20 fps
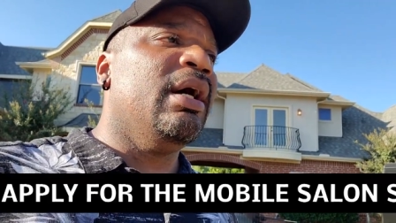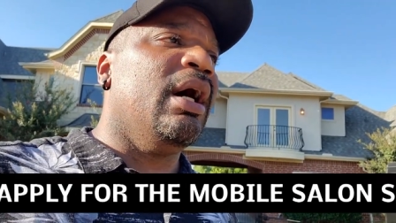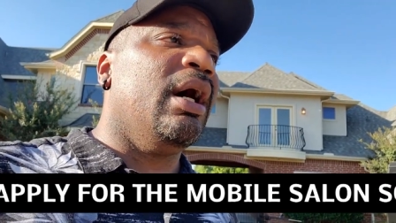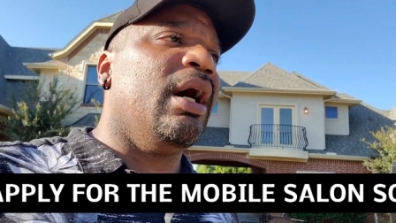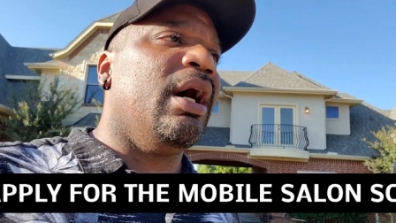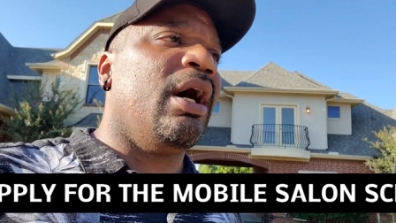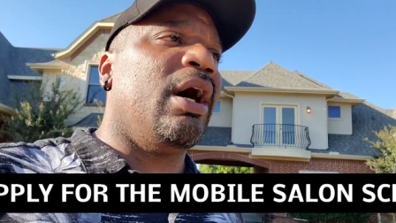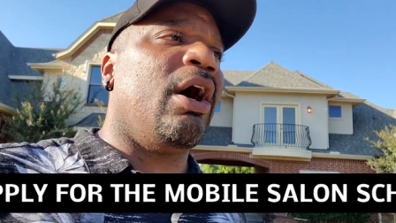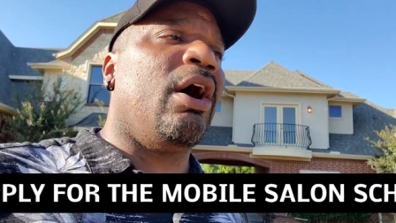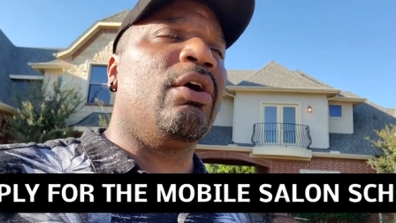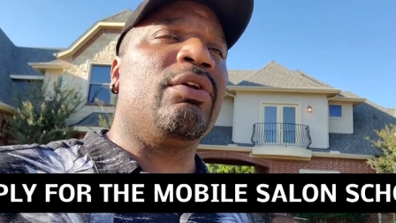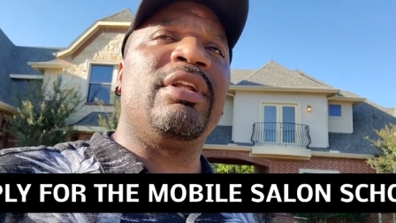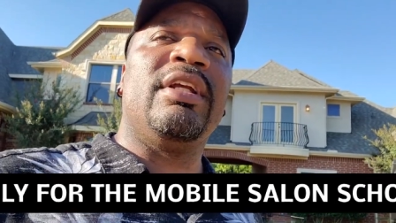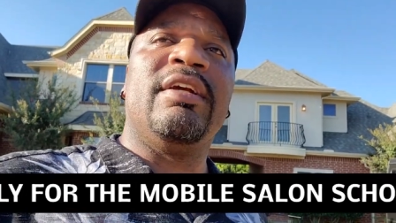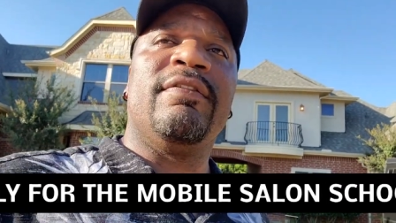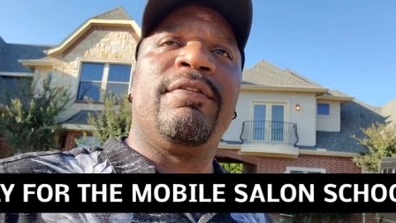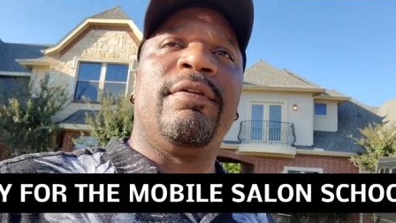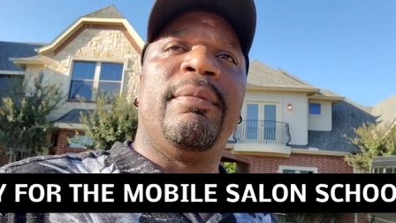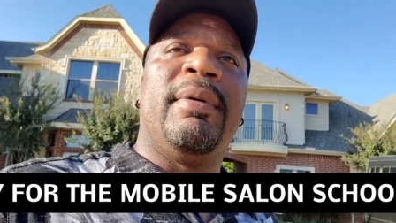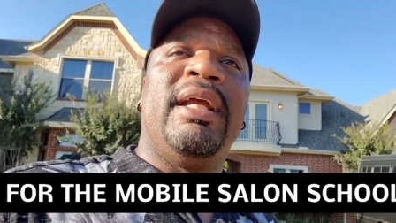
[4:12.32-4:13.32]
Uh, all the
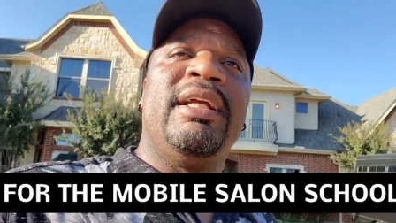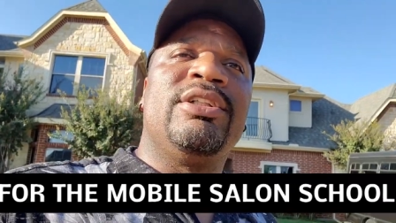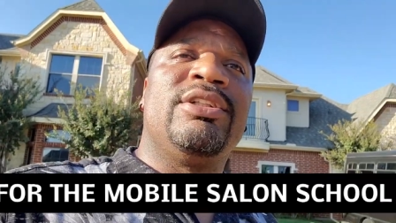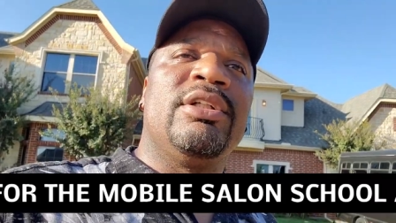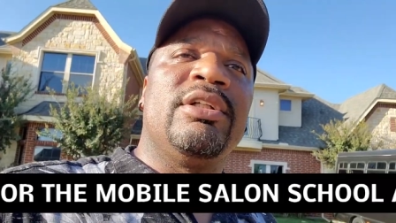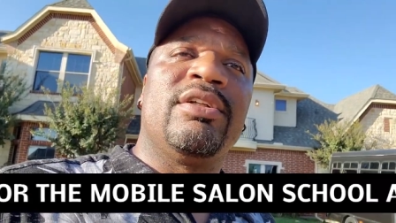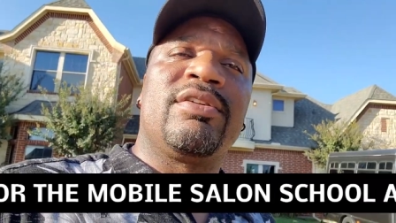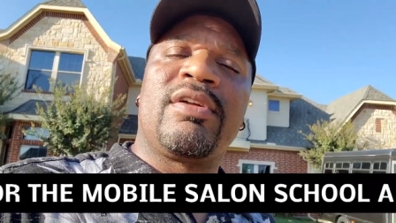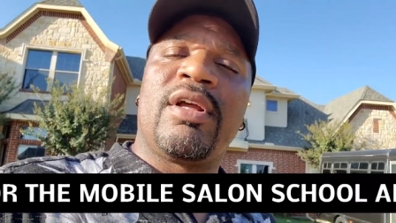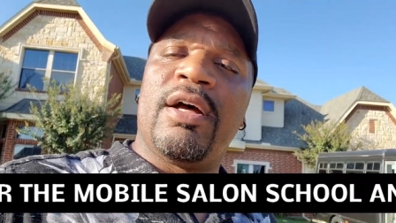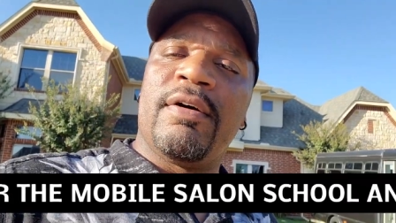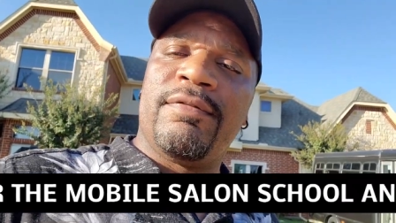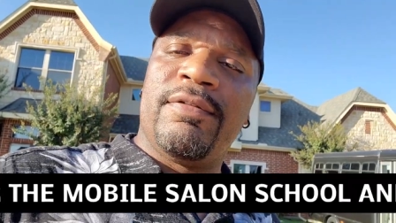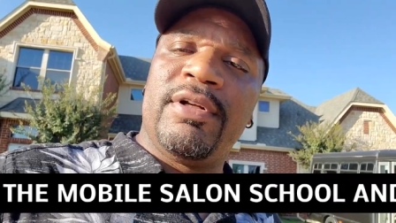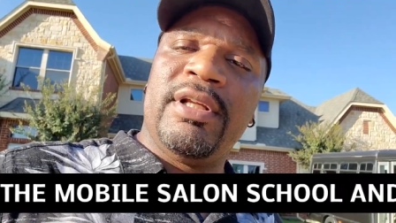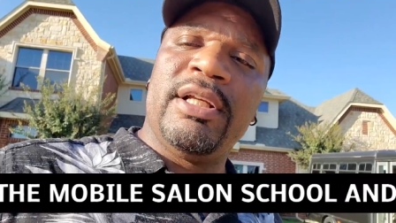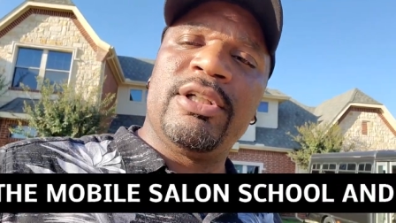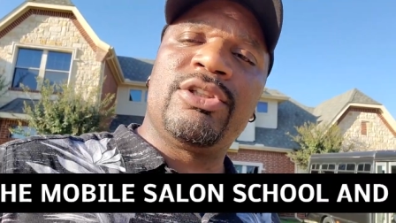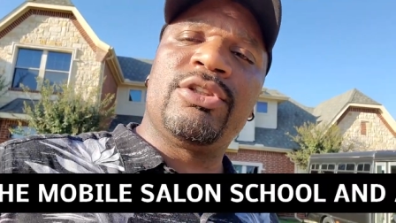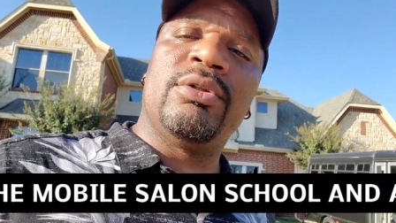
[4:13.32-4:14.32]
information is
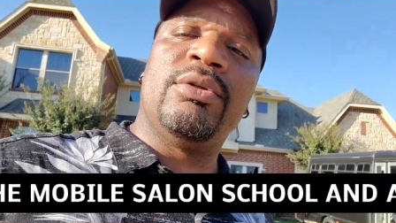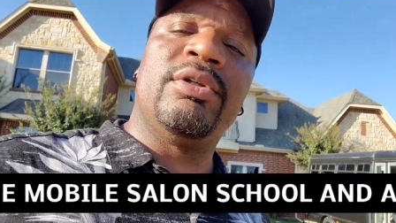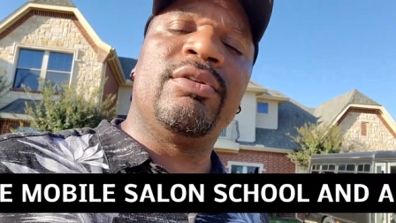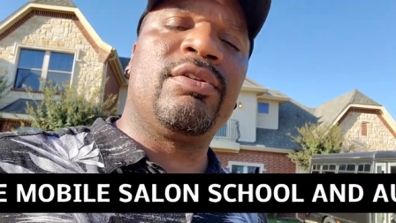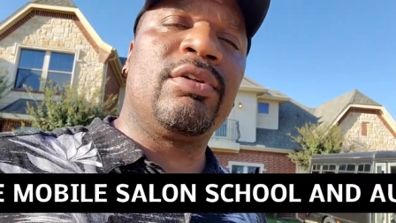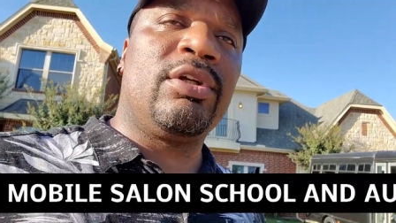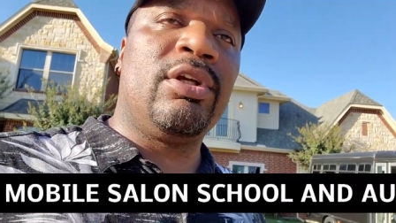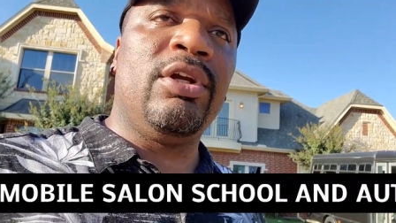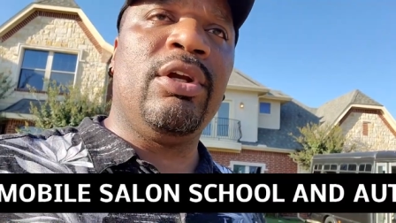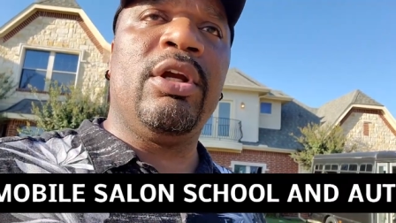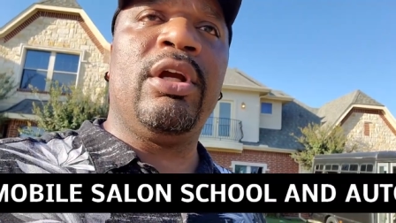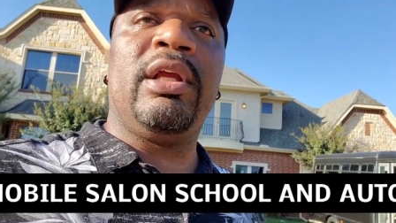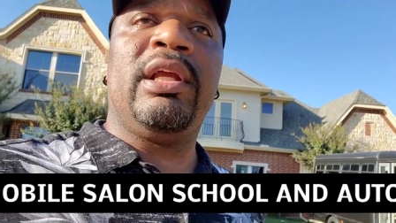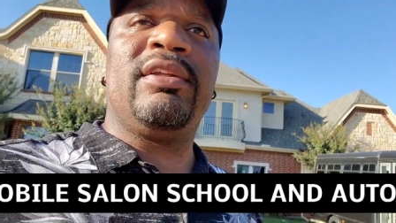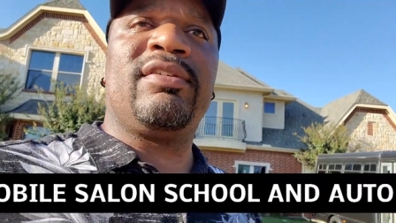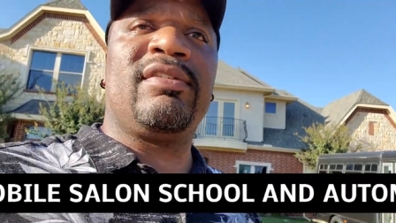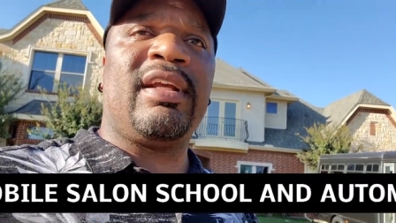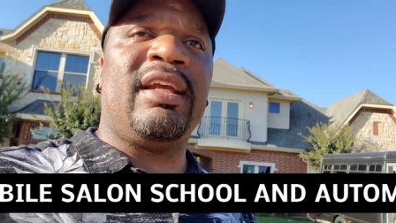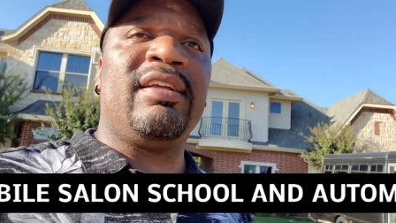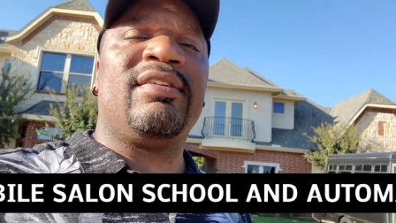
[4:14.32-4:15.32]
confidential, it's secure,
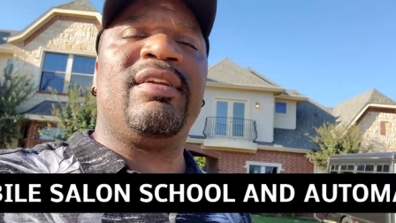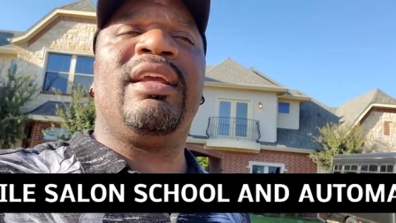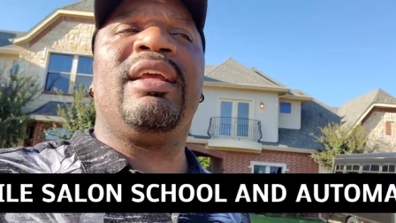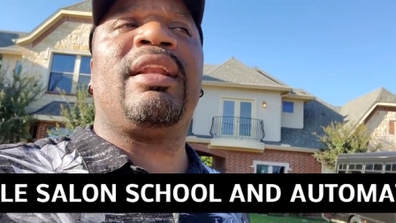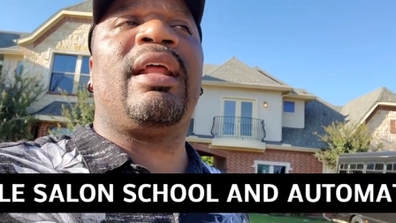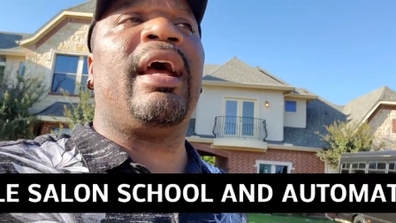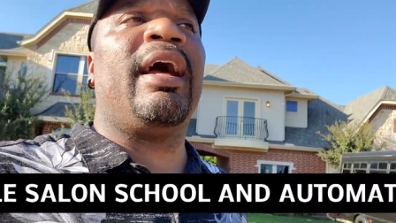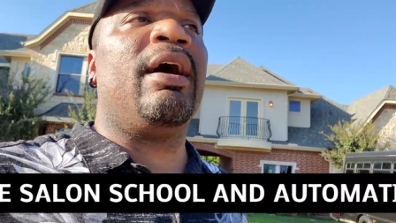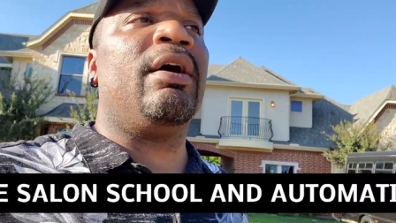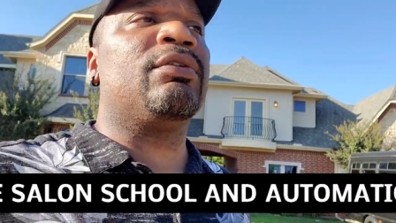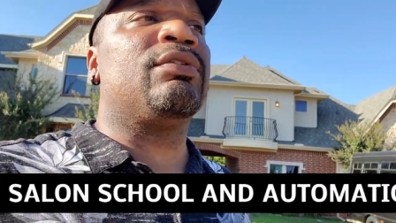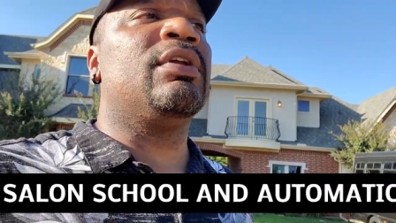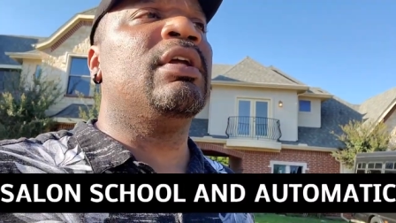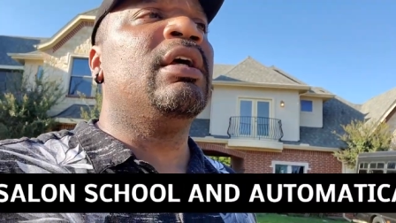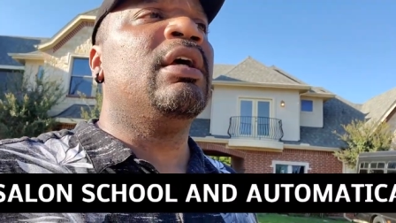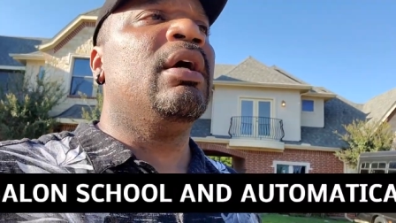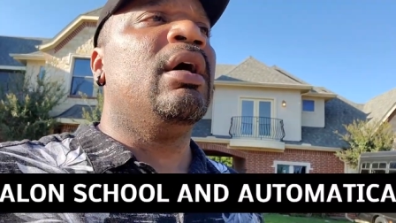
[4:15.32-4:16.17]
it stays in house.